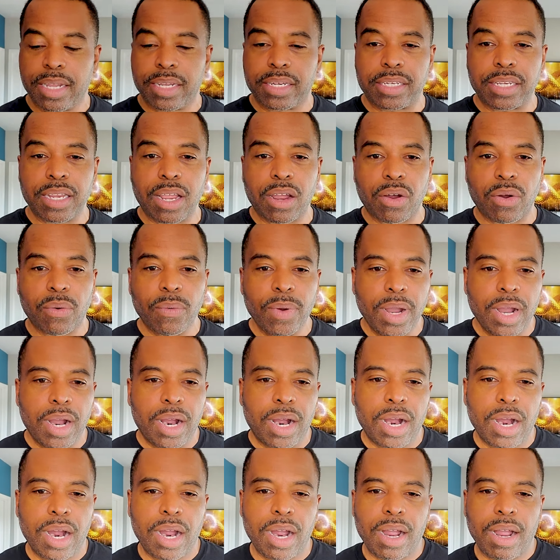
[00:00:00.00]
So
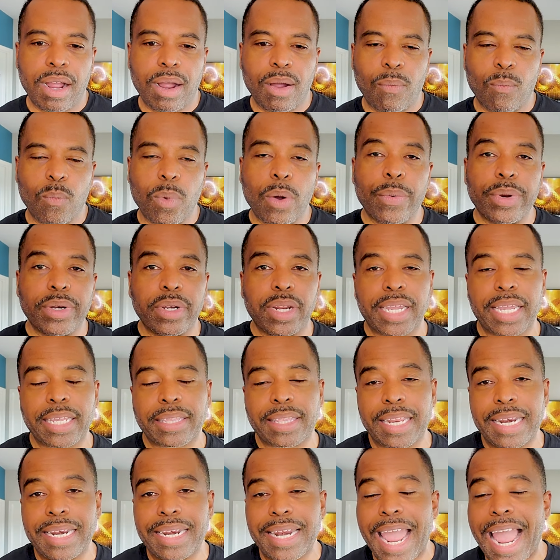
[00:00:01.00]
when we look
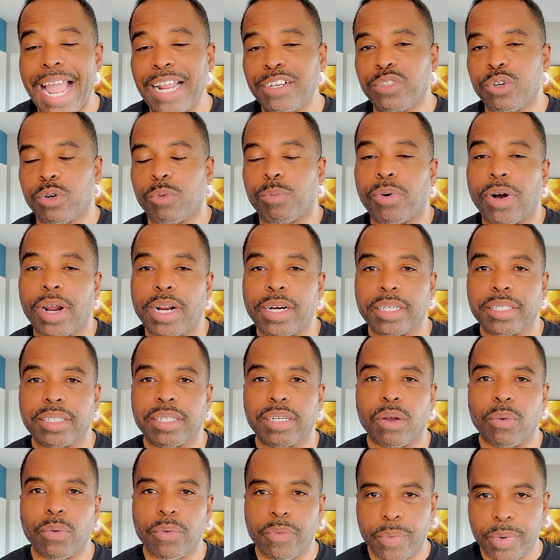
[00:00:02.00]
at the natural products,
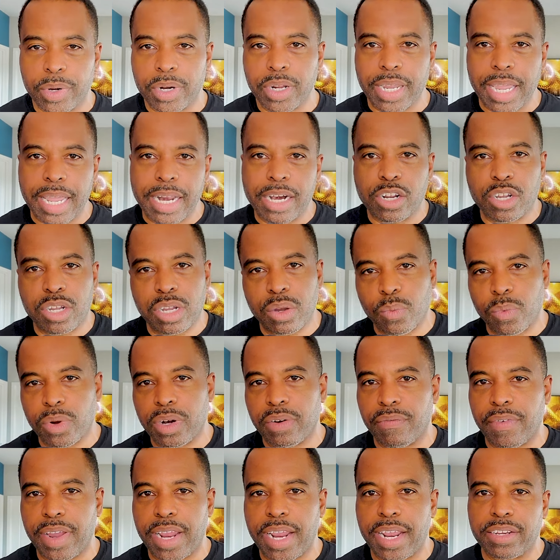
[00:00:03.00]
though, if we look at a
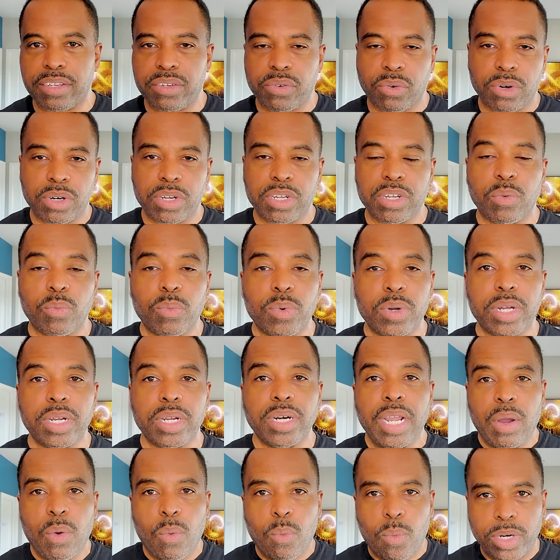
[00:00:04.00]
GoodWood Advanced or a
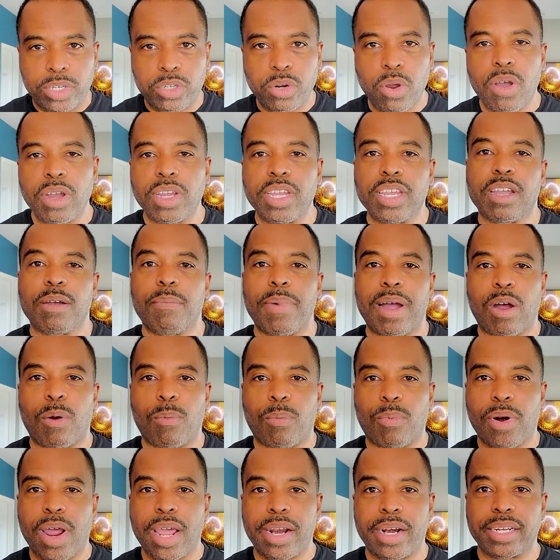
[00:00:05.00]
GoodWood, we're talking
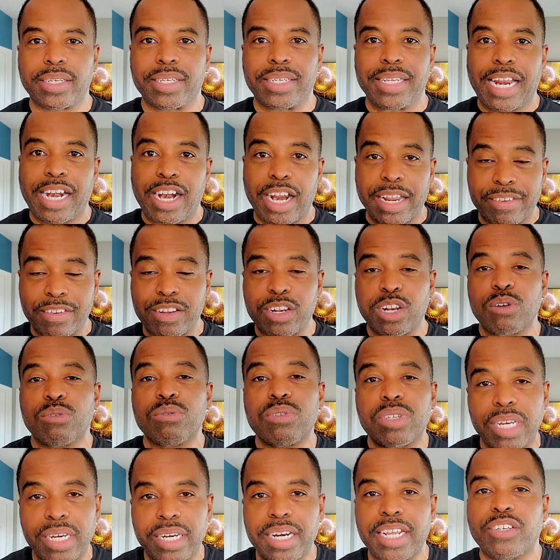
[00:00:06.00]
about products that are as
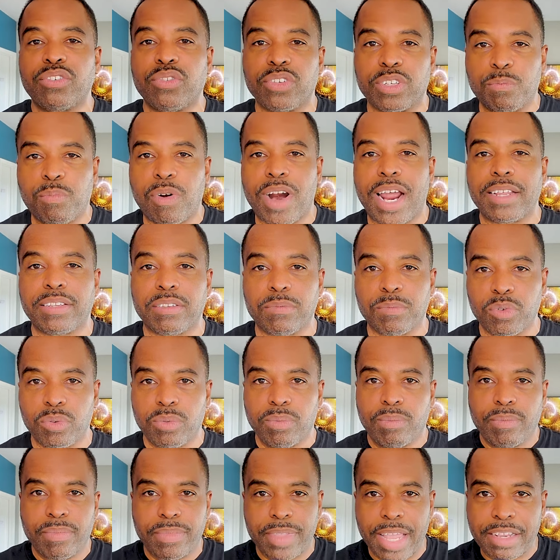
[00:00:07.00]
close to nature as
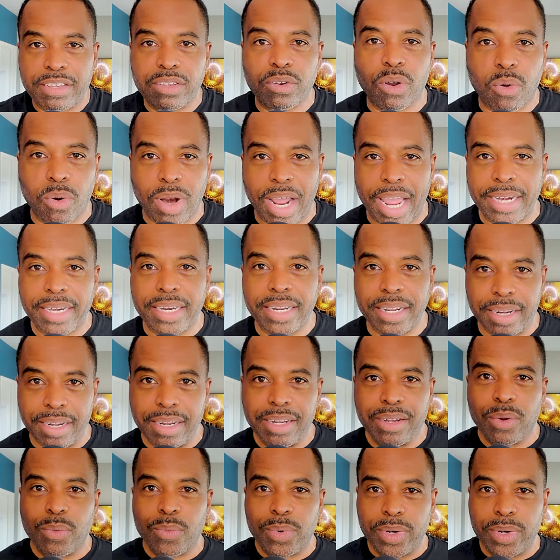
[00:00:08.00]
possible. That's the whole idea.